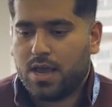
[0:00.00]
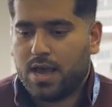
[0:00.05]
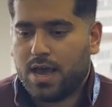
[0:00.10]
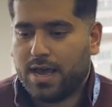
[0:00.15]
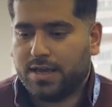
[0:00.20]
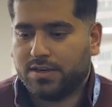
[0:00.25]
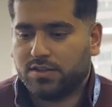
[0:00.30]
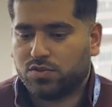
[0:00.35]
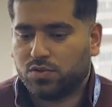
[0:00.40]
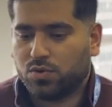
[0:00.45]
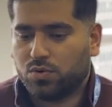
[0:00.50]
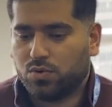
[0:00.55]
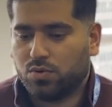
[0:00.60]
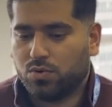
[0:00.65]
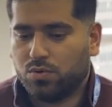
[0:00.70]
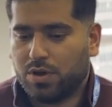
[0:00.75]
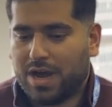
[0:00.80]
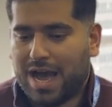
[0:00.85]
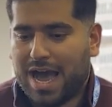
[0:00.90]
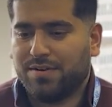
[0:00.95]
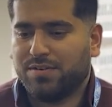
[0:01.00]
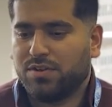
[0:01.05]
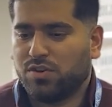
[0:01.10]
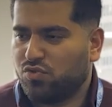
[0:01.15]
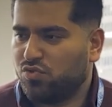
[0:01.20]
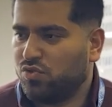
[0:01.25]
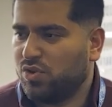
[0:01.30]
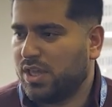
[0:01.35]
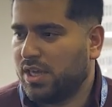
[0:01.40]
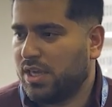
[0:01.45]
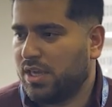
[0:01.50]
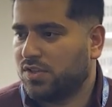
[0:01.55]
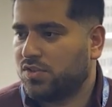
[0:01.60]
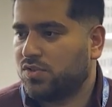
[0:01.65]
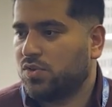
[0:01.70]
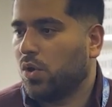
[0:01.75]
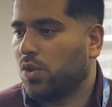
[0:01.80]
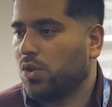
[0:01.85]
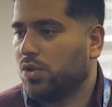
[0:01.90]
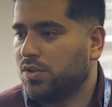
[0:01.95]
And so having really
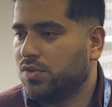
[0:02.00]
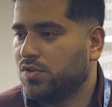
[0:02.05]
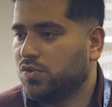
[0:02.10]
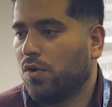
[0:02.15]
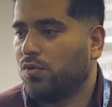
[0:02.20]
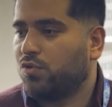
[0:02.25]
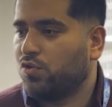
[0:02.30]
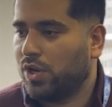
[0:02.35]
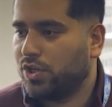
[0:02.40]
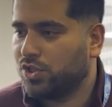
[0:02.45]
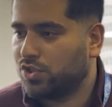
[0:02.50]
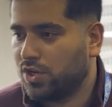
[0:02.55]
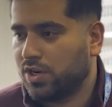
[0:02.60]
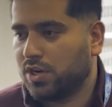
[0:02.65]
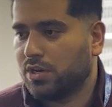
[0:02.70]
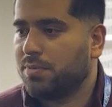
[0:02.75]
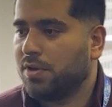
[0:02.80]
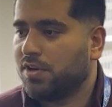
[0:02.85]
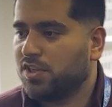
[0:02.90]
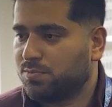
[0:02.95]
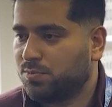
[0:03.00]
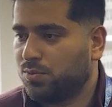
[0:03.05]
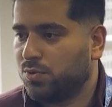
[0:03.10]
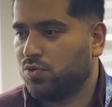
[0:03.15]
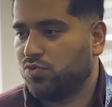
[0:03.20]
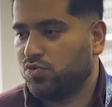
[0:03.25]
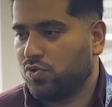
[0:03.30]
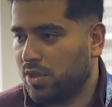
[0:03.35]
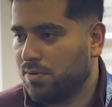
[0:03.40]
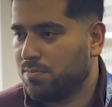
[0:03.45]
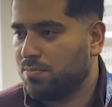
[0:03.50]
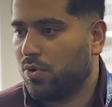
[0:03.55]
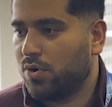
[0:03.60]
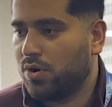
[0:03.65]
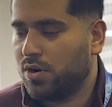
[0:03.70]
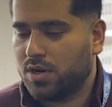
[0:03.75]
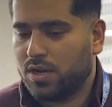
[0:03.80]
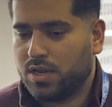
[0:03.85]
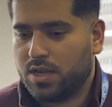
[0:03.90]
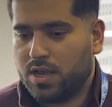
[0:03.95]
solid software engineering principles is really
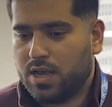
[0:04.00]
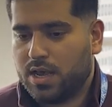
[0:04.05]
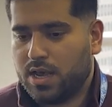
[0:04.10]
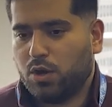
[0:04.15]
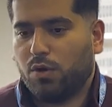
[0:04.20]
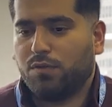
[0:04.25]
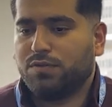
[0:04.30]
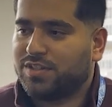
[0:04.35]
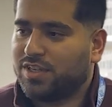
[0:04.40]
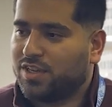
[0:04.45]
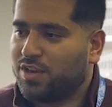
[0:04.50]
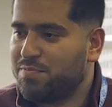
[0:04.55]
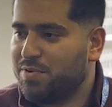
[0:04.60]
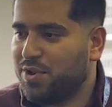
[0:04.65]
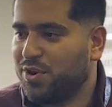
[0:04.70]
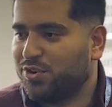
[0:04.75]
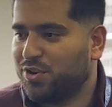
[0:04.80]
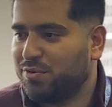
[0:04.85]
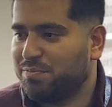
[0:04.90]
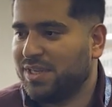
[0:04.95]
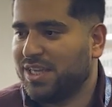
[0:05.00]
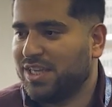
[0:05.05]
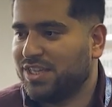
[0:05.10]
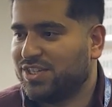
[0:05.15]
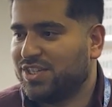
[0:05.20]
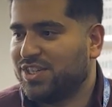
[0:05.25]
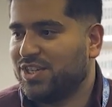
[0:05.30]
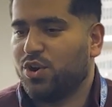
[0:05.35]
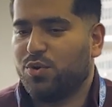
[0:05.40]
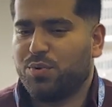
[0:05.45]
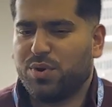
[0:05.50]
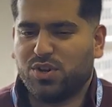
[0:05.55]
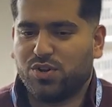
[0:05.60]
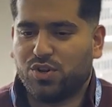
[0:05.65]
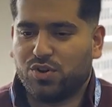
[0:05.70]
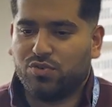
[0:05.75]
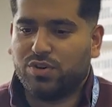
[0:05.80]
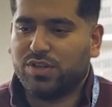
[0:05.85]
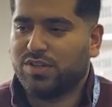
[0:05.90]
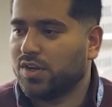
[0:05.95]
important. And obviously compared to a PhD or when you're
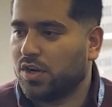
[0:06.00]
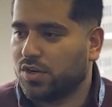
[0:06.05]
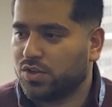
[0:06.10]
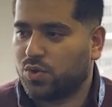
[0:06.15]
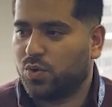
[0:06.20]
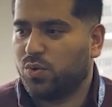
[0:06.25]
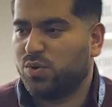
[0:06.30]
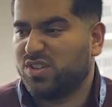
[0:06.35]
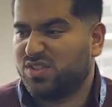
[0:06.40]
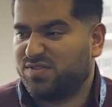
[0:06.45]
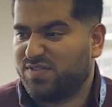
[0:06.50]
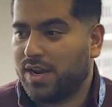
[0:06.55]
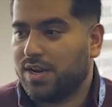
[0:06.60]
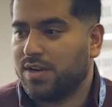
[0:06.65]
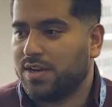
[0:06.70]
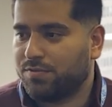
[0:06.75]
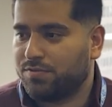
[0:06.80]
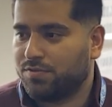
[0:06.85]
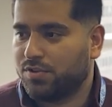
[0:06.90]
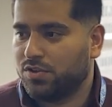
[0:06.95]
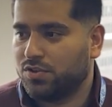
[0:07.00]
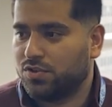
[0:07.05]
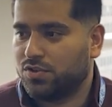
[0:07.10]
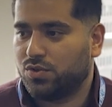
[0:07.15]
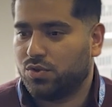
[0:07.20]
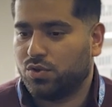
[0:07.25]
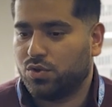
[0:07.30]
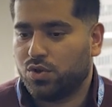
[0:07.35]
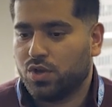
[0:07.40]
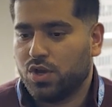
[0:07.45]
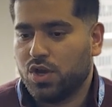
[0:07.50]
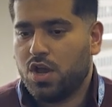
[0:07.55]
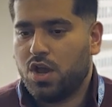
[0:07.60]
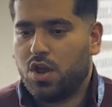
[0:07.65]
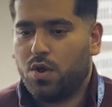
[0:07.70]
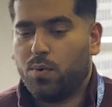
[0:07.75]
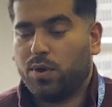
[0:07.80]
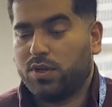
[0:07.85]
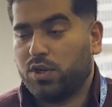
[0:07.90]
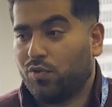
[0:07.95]
doing research code, it's very different to
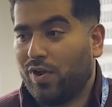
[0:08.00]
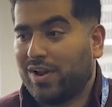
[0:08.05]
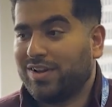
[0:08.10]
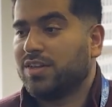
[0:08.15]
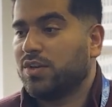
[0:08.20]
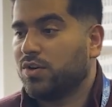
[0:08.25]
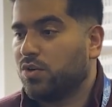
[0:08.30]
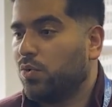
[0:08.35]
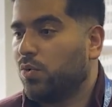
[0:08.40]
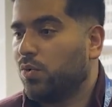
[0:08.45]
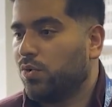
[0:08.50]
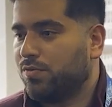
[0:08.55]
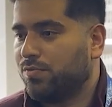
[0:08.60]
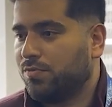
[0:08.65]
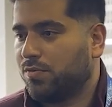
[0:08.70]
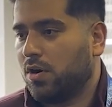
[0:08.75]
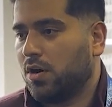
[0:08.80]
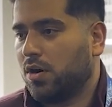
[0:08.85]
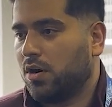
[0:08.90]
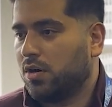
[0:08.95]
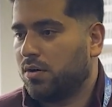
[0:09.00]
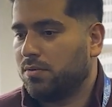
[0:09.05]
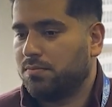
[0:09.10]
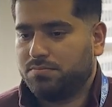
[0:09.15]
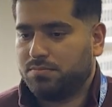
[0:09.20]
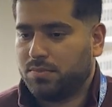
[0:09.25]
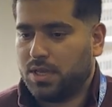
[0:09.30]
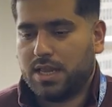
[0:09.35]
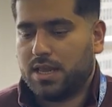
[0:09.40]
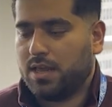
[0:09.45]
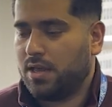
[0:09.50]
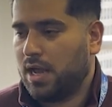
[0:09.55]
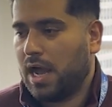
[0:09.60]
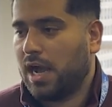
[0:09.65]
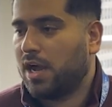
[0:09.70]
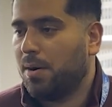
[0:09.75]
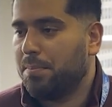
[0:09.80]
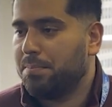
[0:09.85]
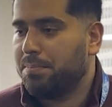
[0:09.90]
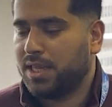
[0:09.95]
when you're writing code for a
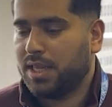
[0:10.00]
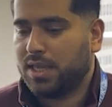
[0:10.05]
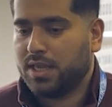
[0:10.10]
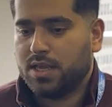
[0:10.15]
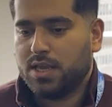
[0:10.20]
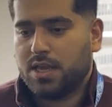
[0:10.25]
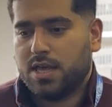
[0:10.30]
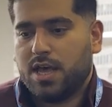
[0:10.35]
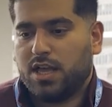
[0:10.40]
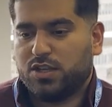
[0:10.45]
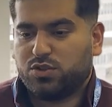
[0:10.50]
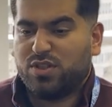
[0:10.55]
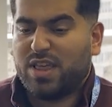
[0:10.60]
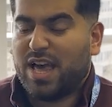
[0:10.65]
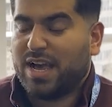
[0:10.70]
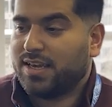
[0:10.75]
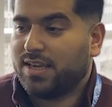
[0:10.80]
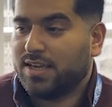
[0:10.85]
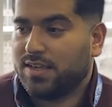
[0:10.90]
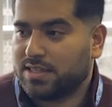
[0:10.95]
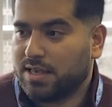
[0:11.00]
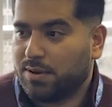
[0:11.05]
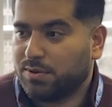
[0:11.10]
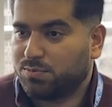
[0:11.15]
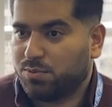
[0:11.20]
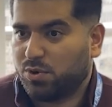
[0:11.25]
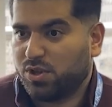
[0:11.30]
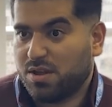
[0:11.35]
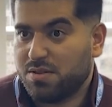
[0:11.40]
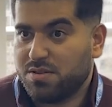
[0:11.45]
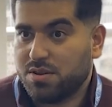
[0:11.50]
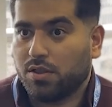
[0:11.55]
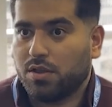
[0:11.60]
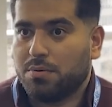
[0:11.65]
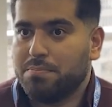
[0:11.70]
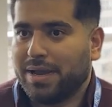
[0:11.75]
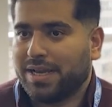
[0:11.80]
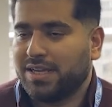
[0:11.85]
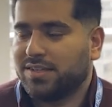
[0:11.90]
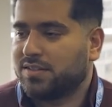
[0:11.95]
company. So in that case, that was probably another
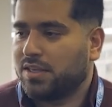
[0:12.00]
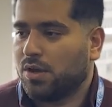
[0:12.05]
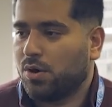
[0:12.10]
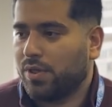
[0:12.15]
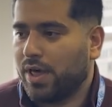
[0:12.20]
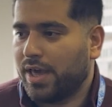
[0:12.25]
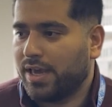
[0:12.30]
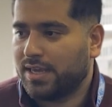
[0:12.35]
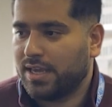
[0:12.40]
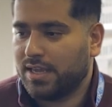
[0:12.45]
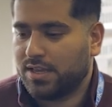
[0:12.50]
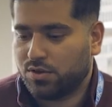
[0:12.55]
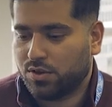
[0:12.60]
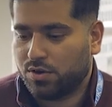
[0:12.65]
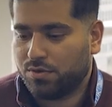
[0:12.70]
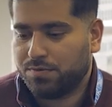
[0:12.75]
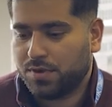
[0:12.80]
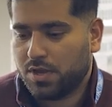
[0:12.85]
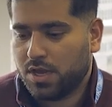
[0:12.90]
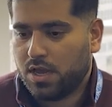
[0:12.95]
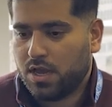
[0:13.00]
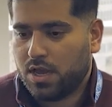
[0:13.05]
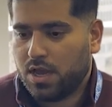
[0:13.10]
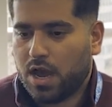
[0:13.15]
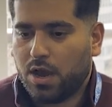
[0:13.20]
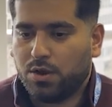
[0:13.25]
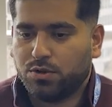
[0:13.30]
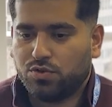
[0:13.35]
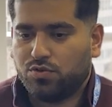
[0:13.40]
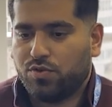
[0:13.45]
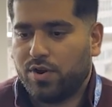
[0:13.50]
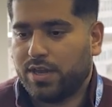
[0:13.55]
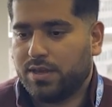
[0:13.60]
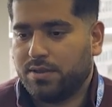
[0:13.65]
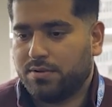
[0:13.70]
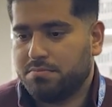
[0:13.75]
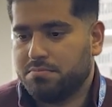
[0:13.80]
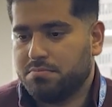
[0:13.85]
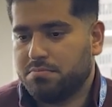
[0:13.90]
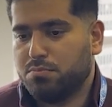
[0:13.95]
big skill that I gained of how to
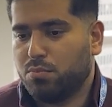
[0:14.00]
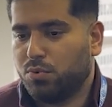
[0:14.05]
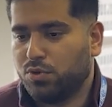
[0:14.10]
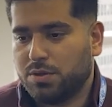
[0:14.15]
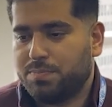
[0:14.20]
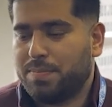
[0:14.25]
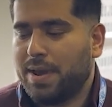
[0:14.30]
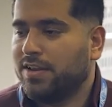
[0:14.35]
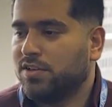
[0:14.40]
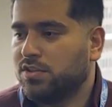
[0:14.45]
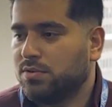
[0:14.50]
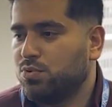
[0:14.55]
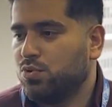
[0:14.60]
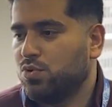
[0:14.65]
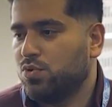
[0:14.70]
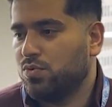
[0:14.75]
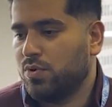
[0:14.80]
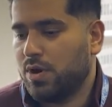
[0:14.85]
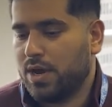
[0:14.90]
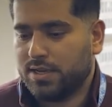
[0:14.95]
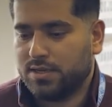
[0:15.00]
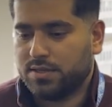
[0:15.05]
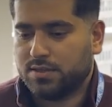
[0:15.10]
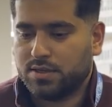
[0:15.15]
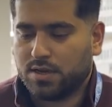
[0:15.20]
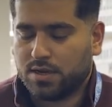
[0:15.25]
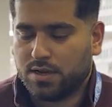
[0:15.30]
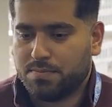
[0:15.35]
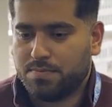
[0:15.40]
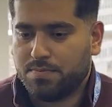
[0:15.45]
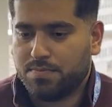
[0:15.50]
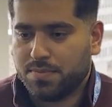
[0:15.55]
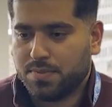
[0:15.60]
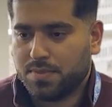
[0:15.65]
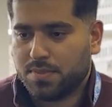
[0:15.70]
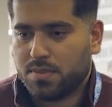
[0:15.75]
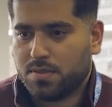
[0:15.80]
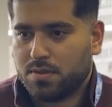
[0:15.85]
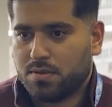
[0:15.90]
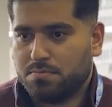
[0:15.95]
write more dependable and
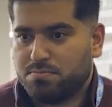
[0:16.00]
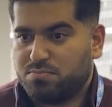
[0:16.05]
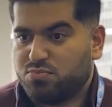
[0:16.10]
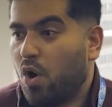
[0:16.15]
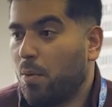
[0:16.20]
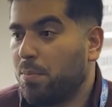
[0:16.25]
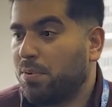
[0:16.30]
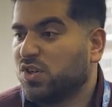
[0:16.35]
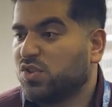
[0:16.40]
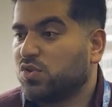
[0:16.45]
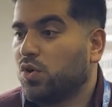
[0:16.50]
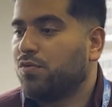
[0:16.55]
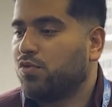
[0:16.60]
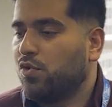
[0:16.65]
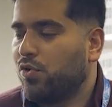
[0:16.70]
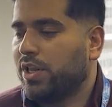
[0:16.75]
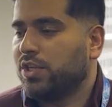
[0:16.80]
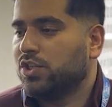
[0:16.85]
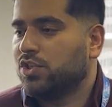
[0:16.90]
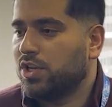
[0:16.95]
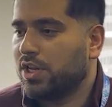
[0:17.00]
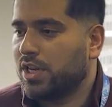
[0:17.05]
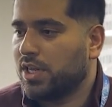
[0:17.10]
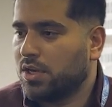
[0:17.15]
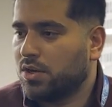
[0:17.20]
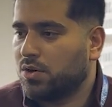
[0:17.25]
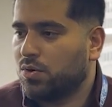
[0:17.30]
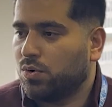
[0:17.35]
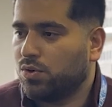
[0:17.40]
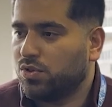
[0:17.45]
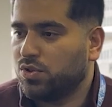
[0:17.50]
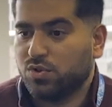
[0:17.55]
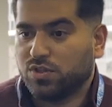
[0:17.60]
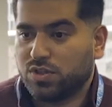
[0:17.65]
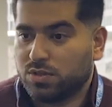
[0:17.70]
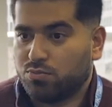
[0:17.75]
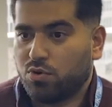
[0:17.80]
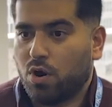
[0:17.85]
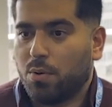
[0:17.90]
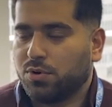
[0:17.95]
proper software engineering code
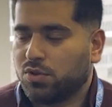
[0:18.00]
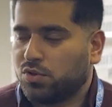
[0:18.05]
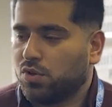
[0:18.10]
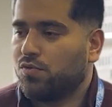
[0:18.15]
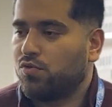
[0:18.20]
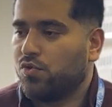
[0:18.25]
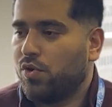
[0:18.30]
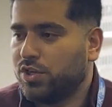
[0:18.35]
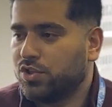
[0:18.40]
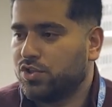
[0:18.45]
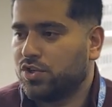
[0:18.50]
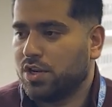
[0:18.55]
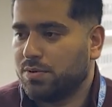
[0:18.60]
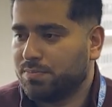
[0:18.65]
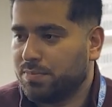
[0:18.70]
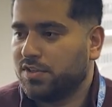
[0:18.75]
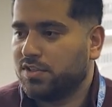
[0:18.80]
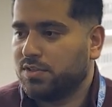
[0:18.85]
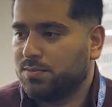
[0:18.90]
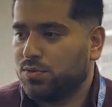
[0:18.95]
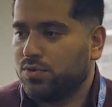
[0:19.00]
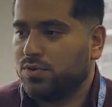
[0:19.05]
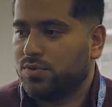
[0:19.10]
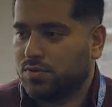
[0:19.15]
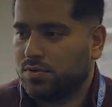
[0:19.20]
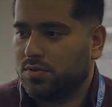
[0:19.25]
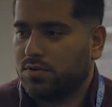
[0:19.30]
using proper software engineering principles.